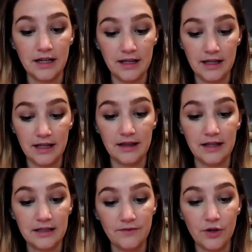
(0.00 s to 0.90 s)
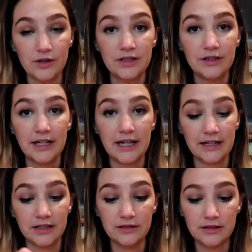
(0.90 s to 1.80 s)
And then this folds
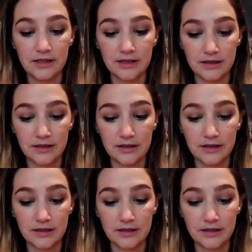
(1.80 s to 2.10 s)
around.